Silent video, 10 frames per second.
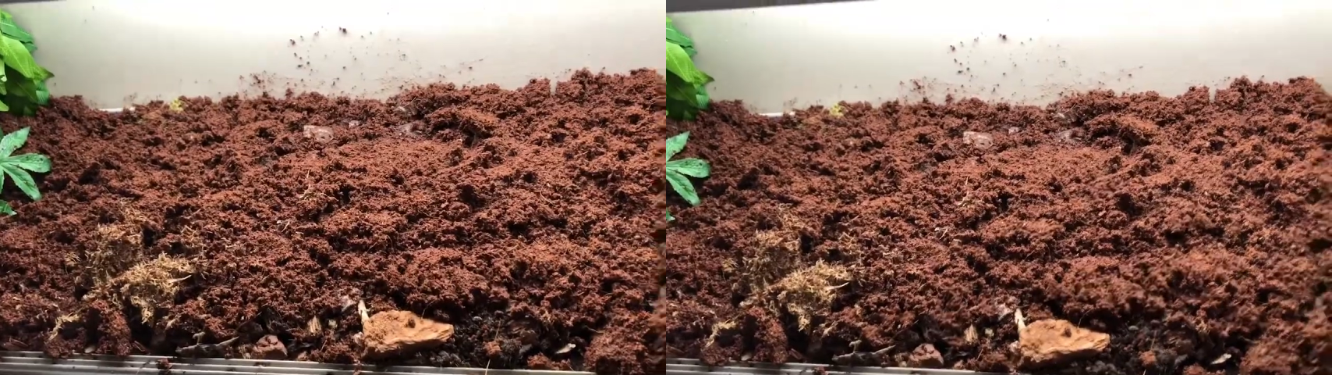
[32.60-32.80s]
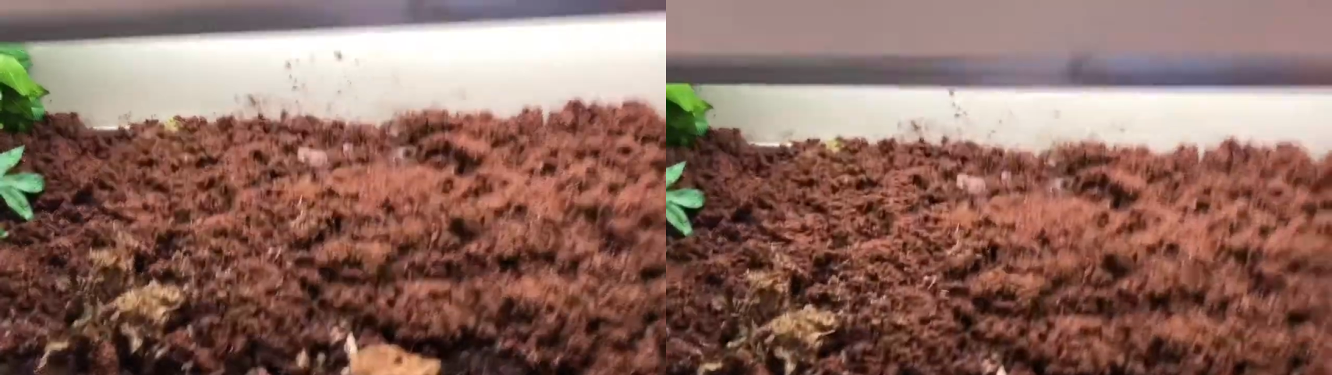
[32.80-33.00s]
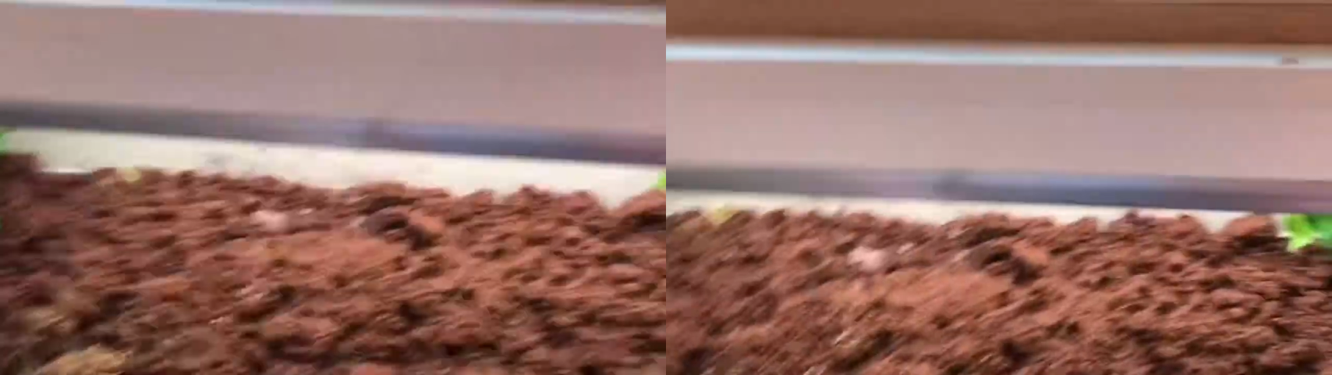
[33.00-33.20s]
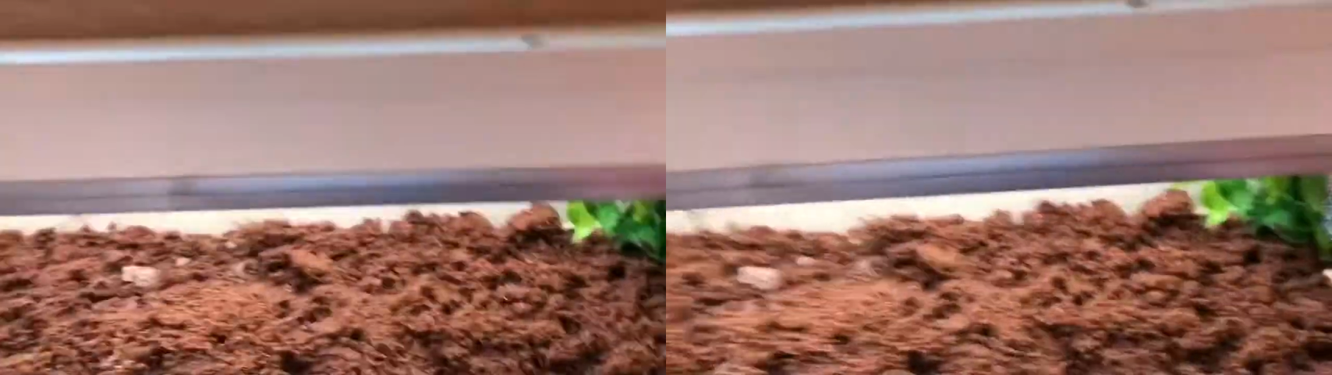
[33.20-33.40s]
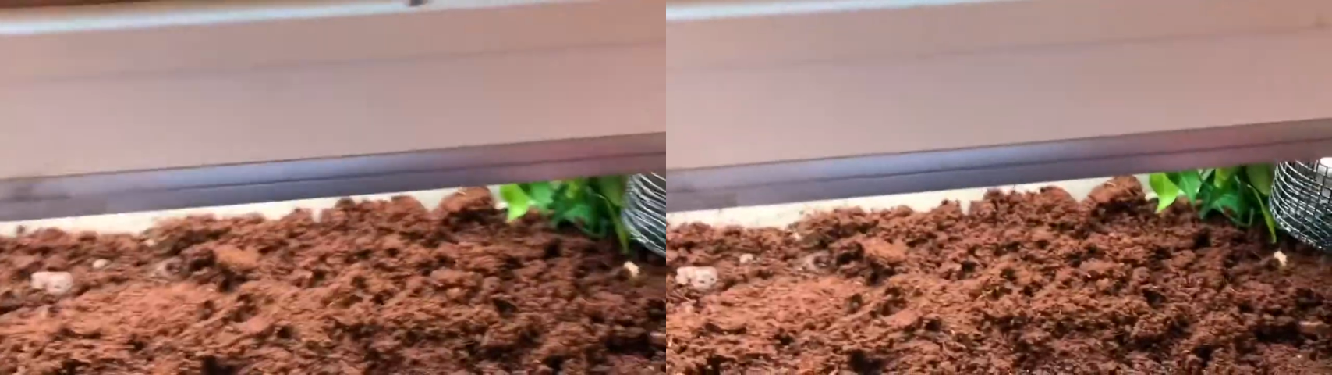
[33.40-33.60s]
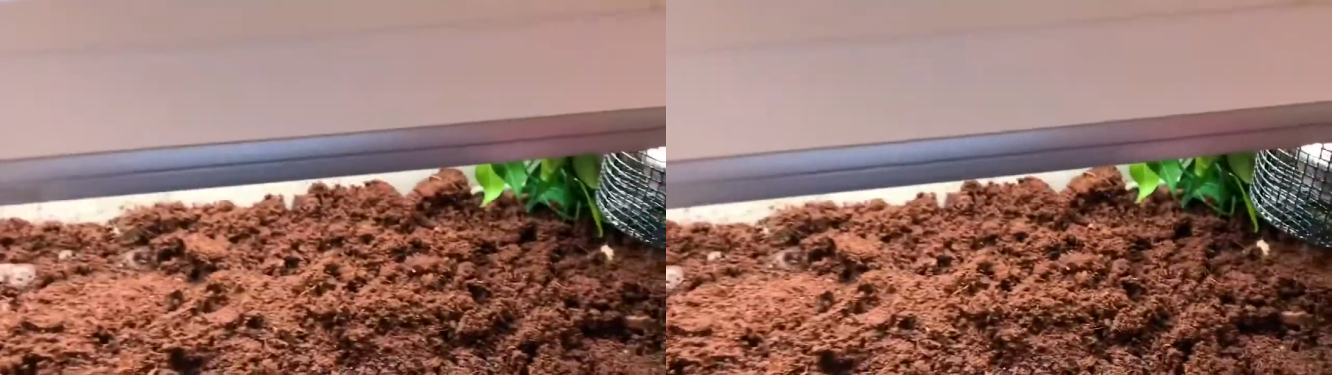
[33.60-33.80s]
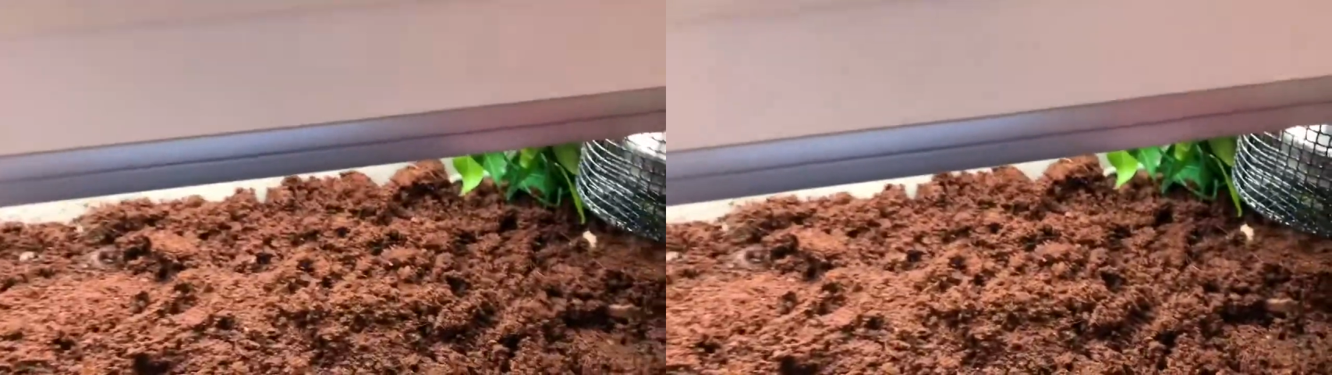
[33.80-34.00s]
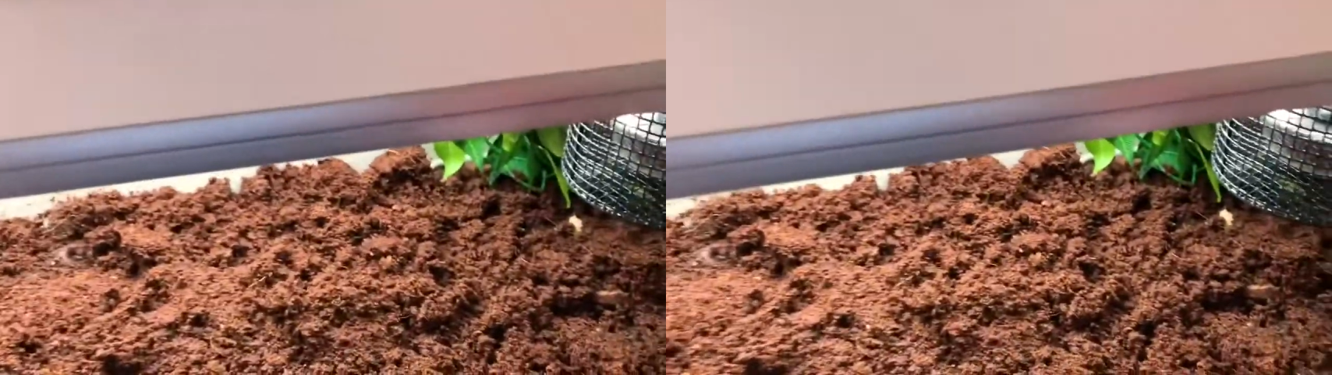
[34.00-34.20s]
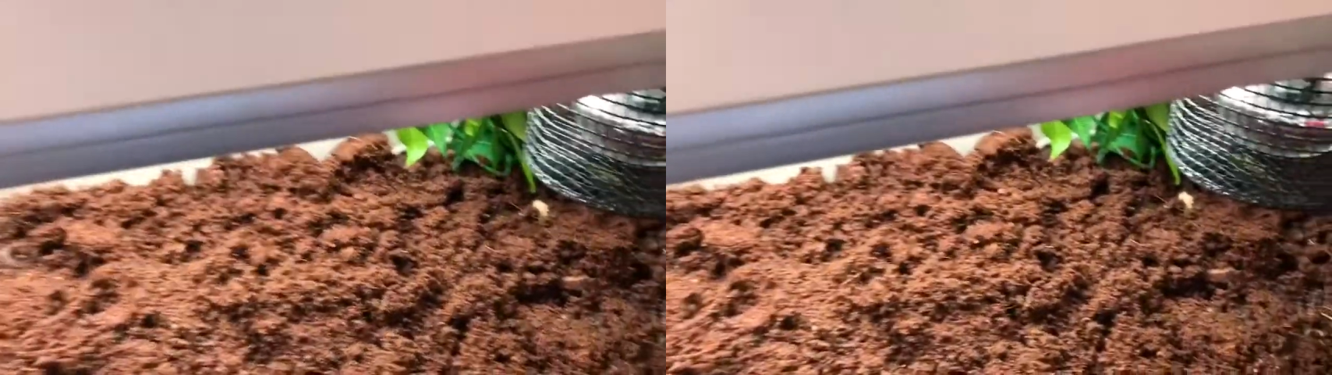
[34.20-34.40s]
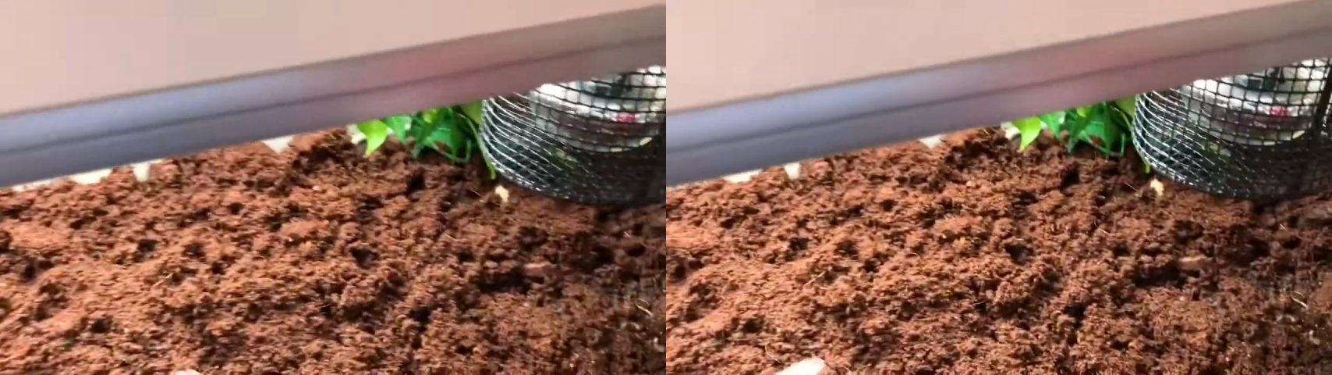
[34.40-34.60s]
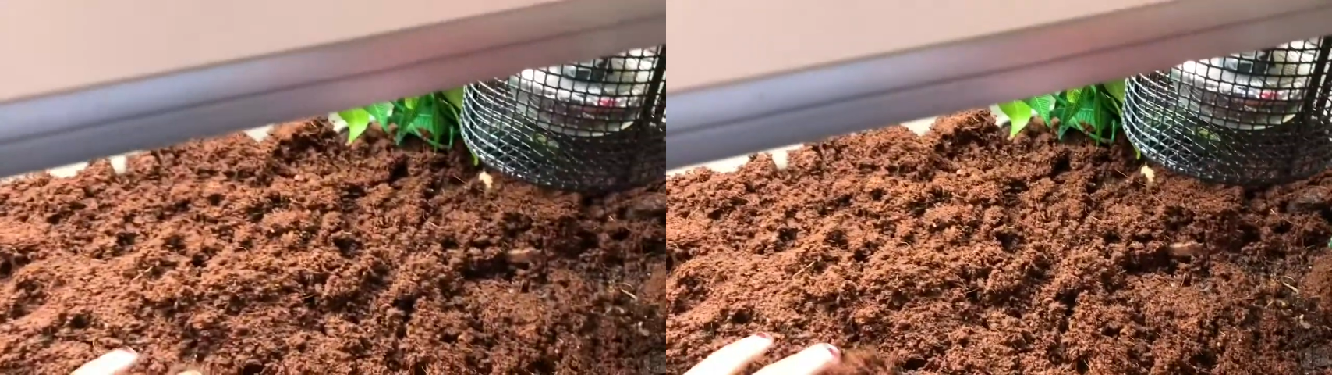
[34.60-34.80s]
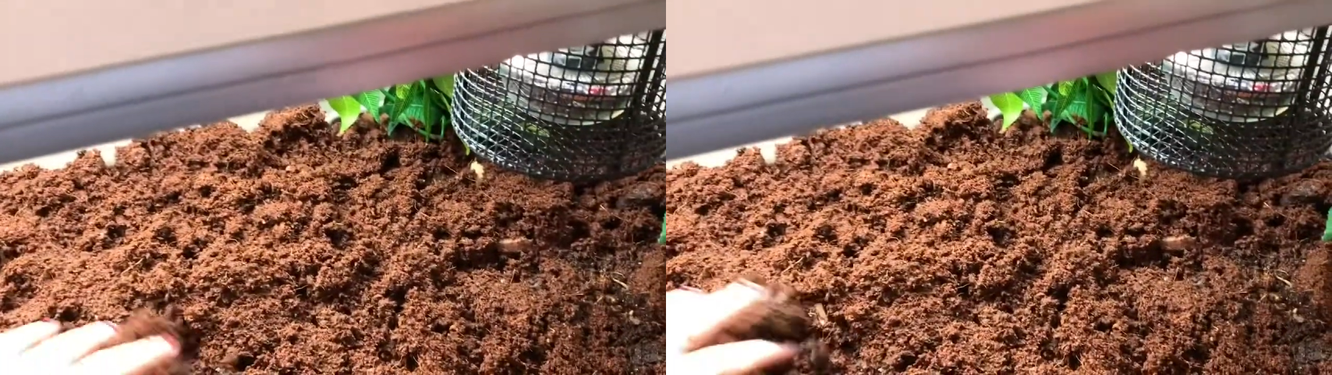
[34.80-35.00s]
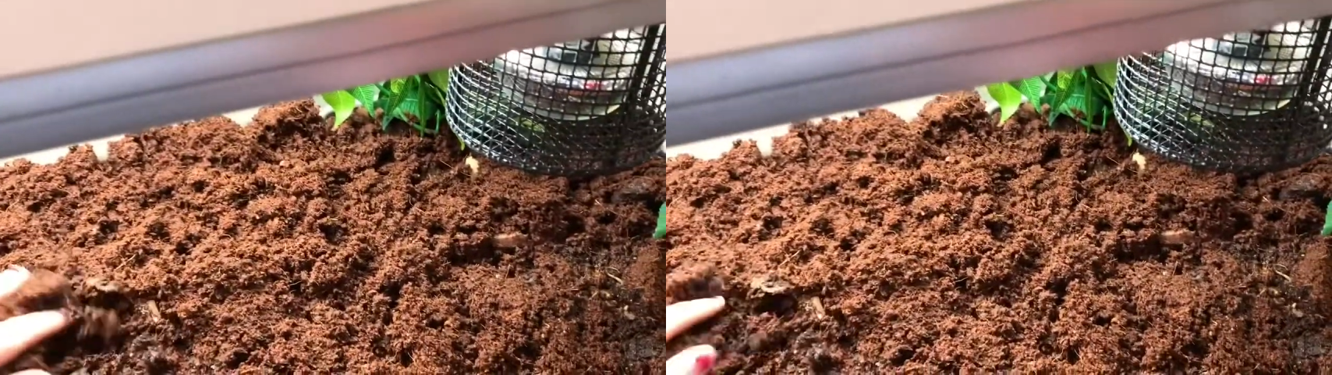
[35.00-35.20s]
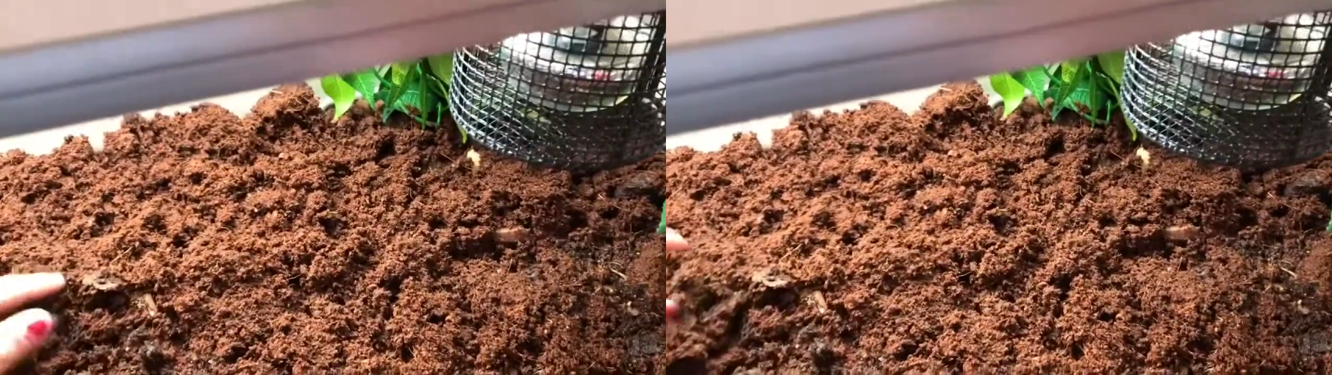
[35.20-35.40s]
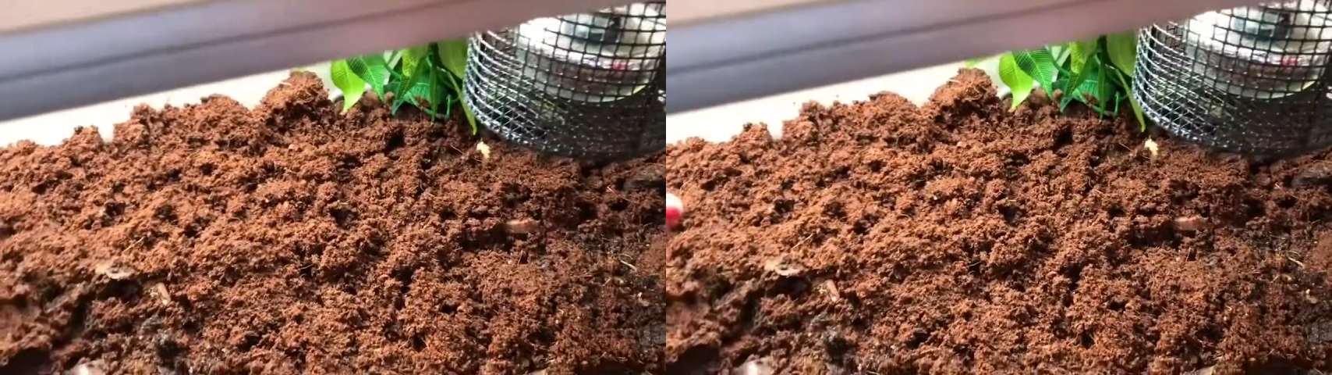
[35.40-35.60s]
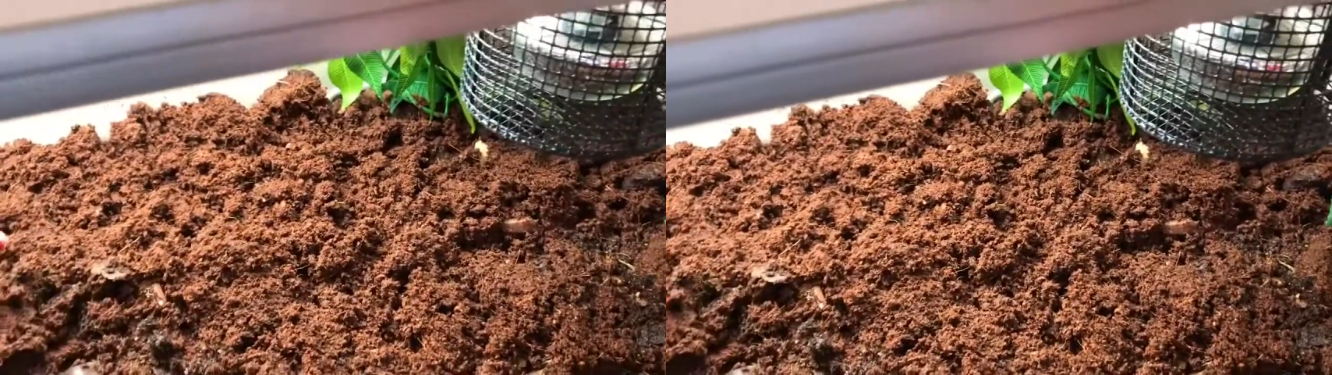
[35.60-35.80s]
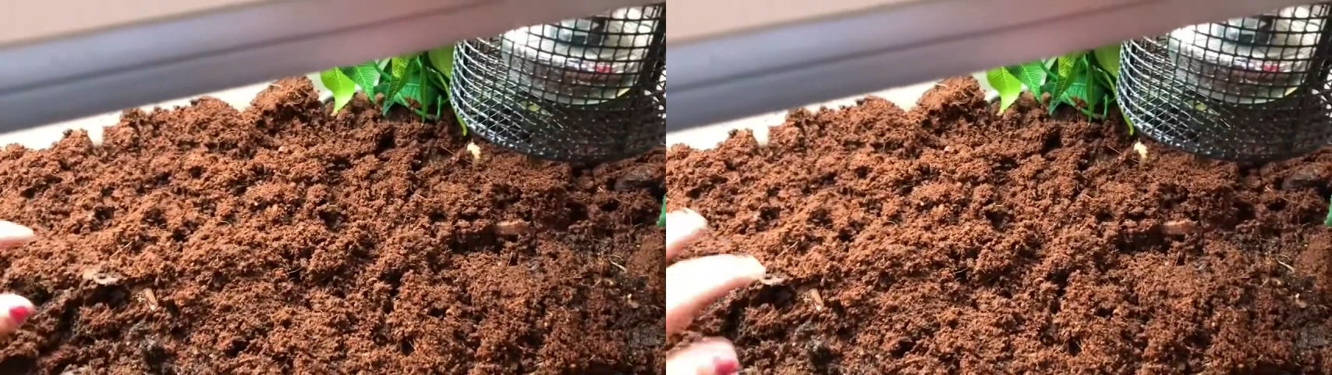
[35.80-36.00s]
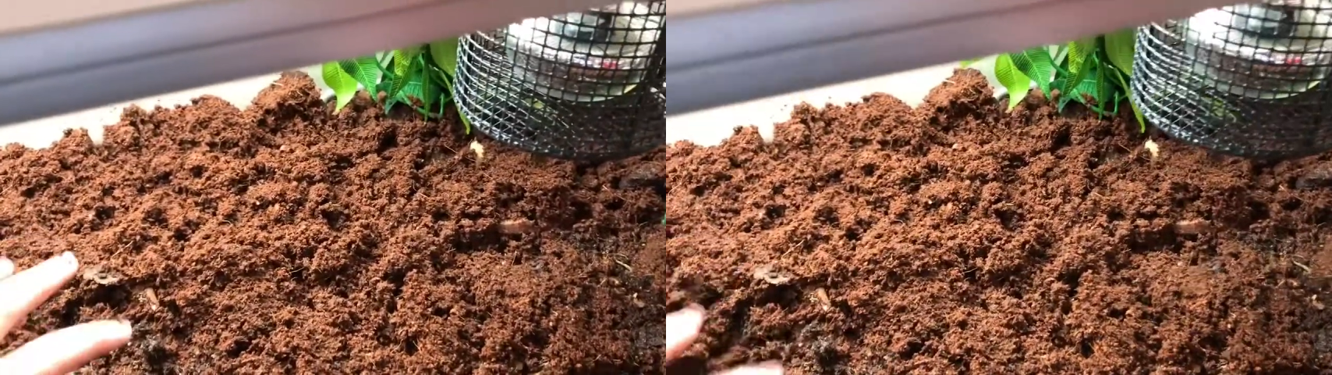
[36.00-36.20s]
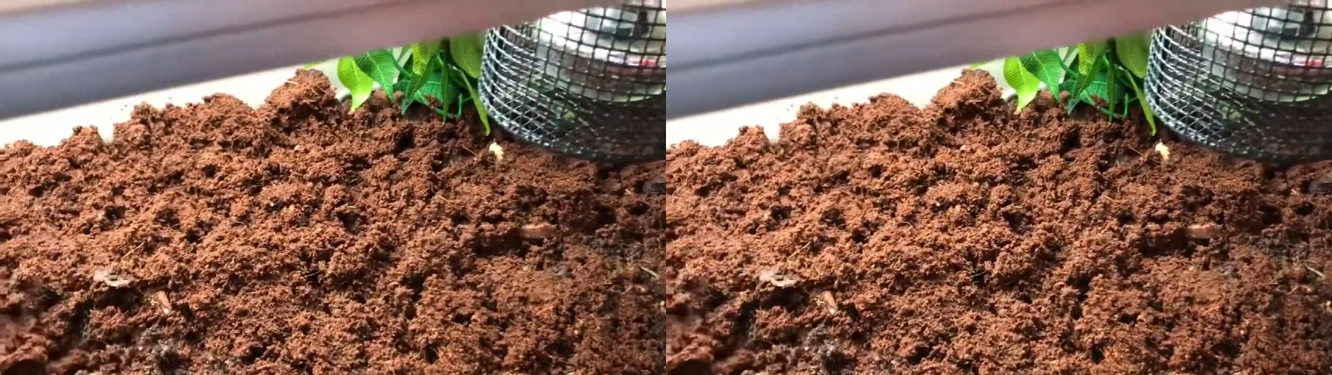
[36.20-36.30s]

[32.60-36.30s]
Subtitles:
No face is visible, so there are no lips to read.